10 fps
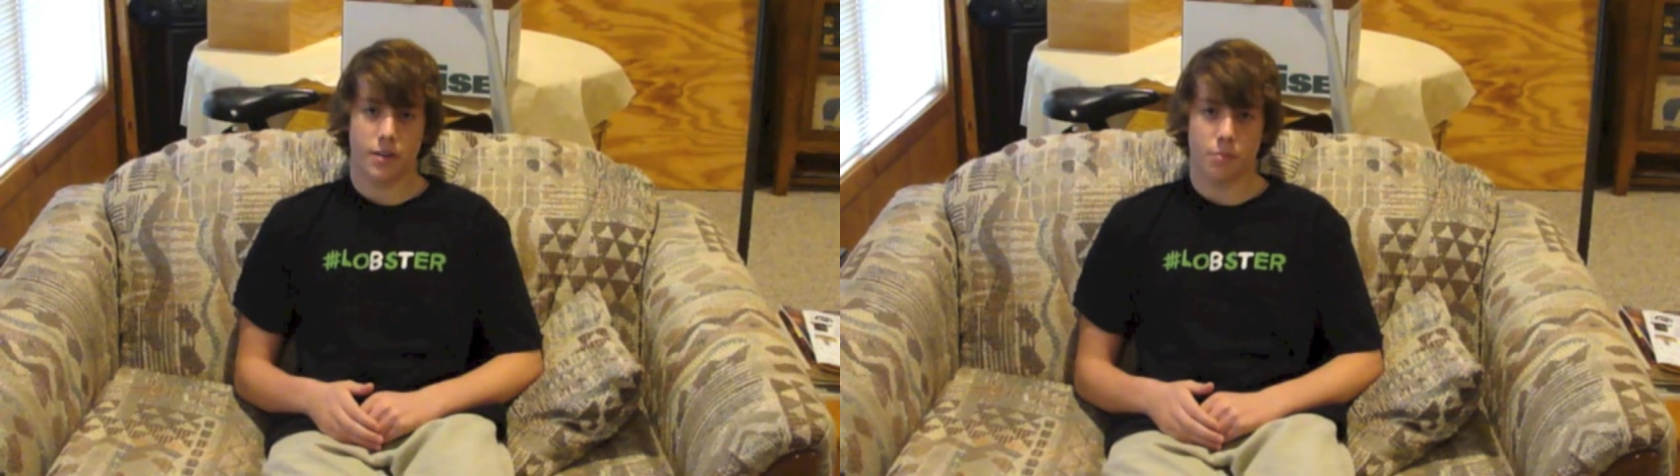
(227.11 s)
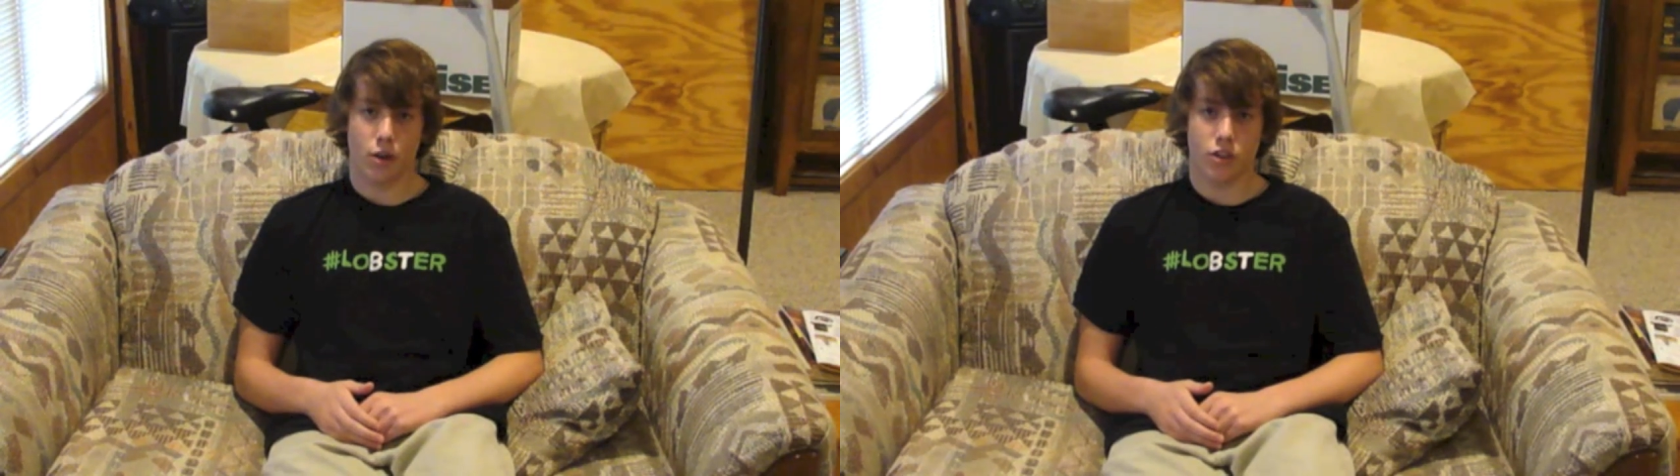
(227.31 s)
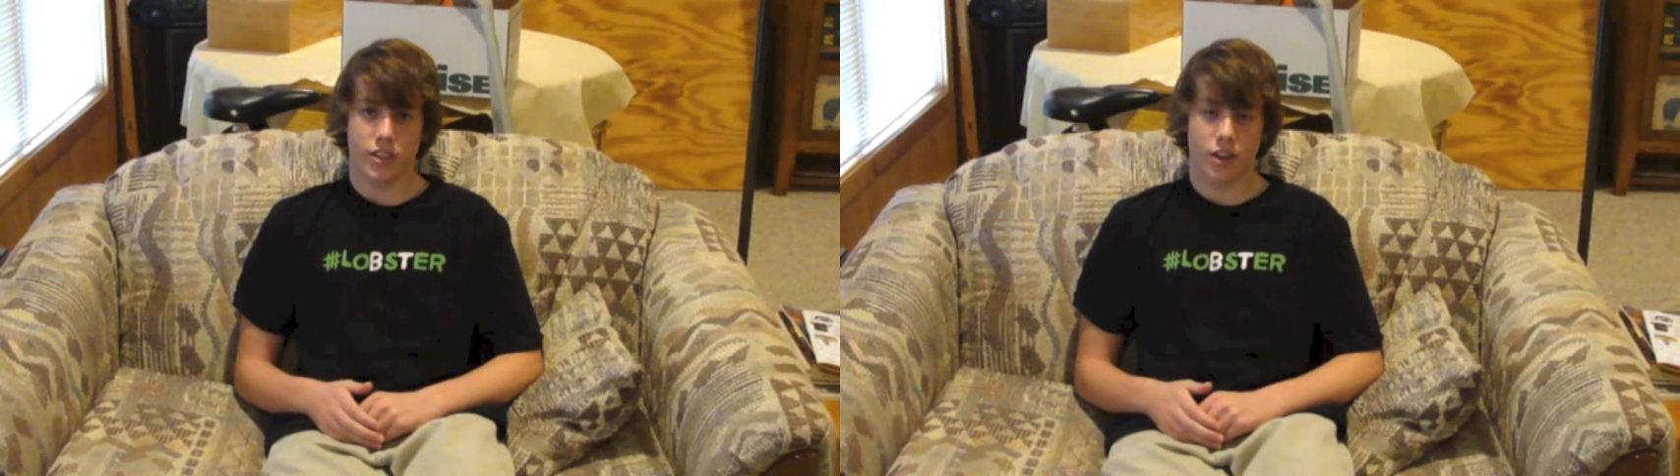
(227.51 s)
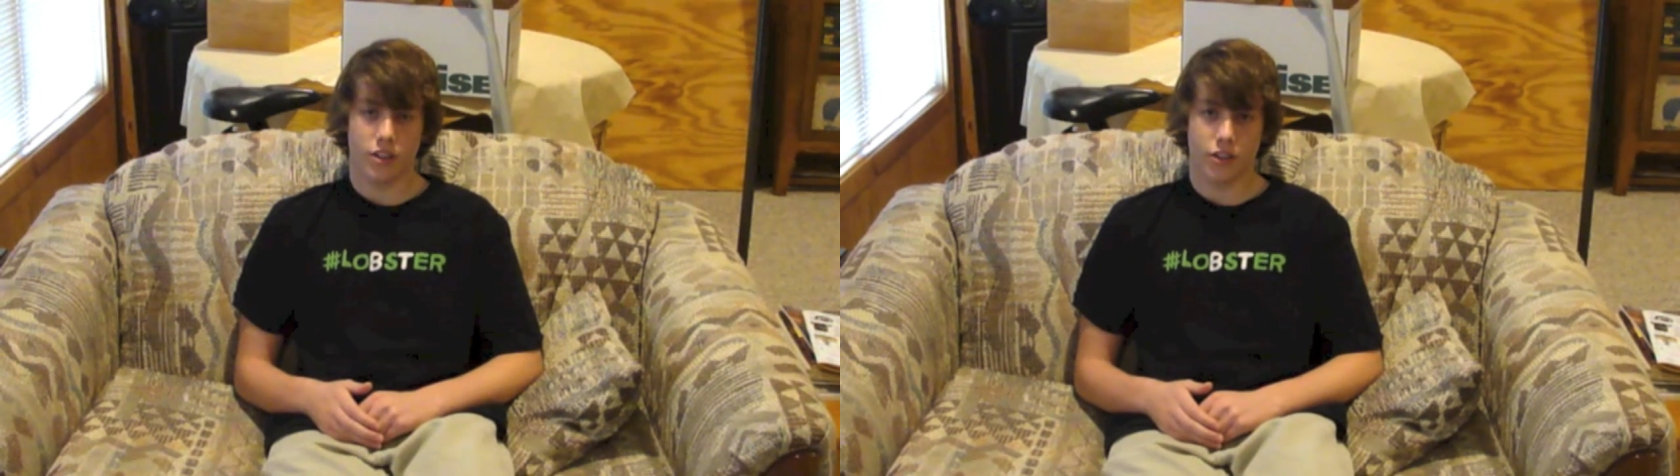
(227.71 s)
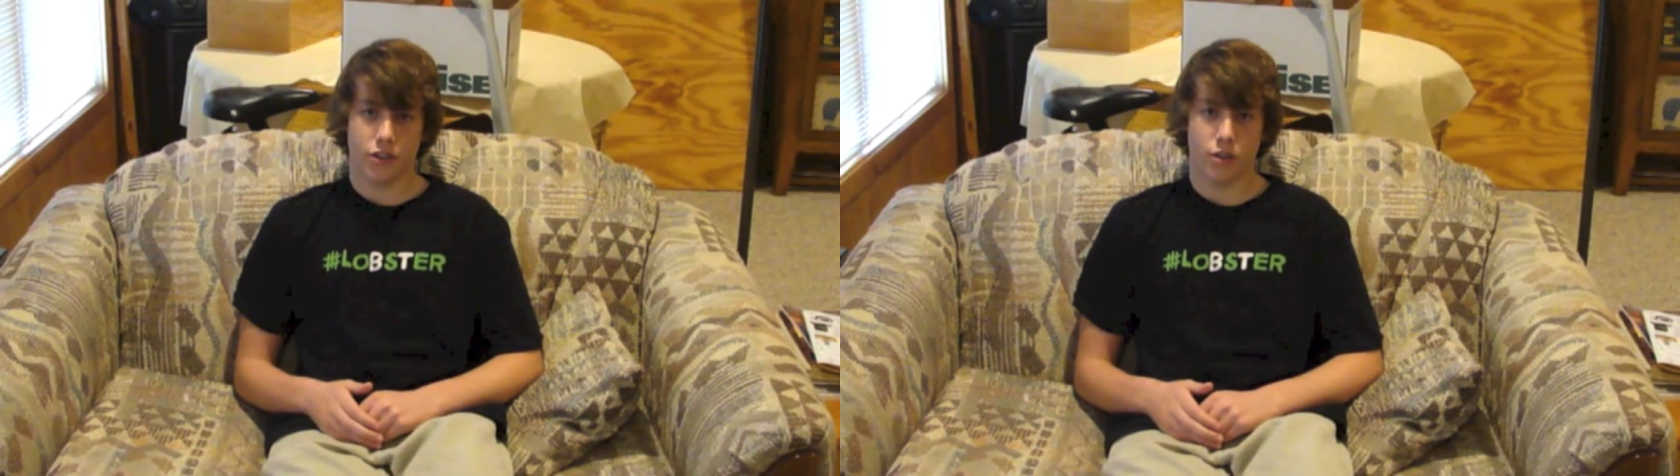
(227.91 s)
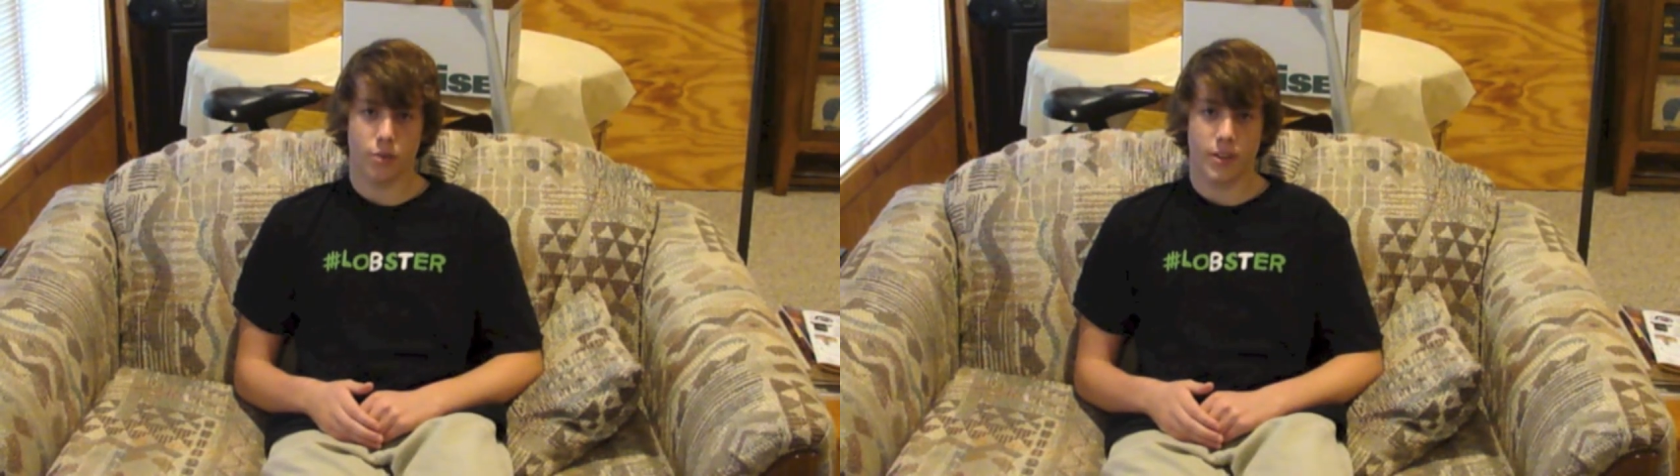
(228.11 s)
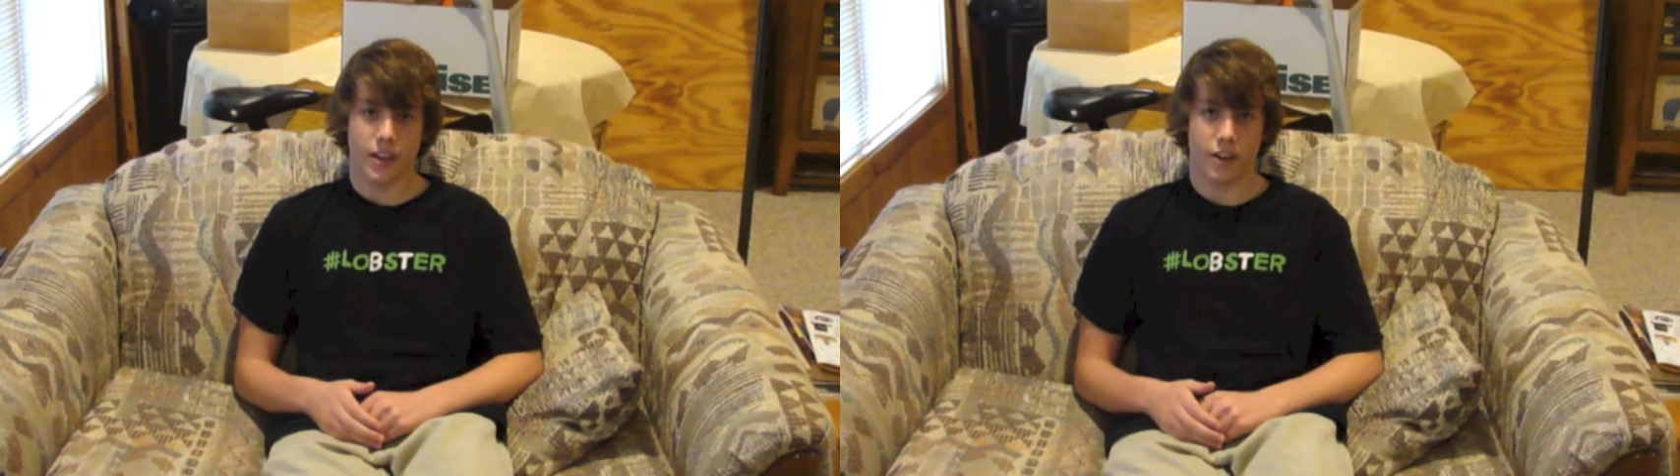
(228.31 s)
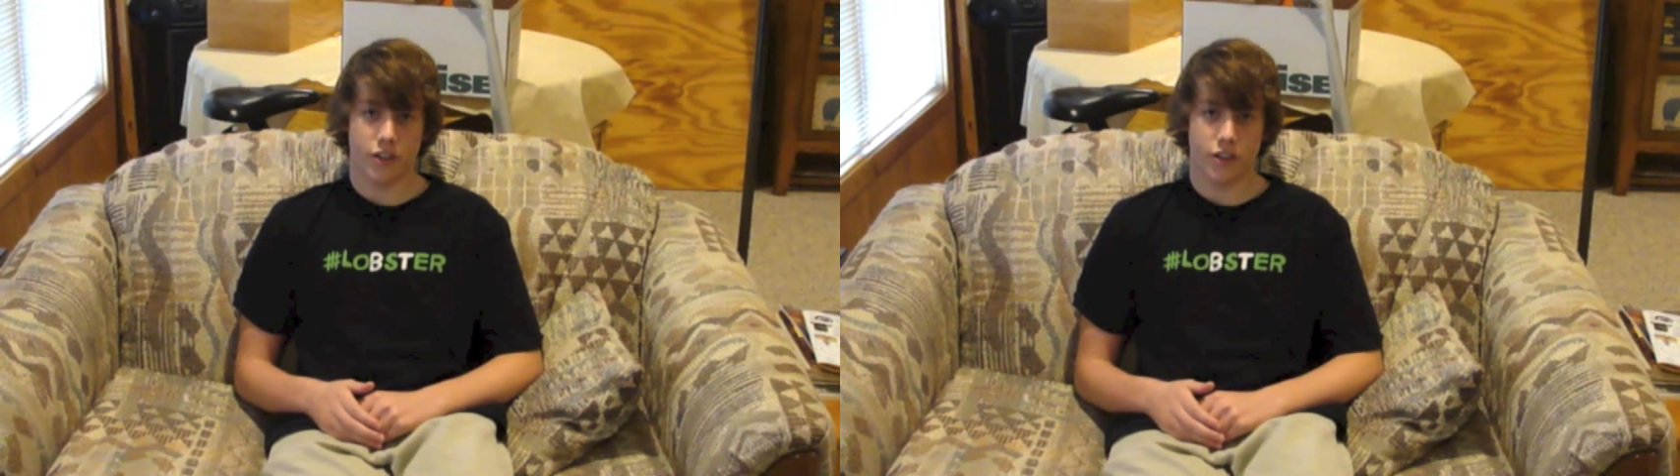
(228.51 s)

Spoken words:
and blows it out the tube in the hair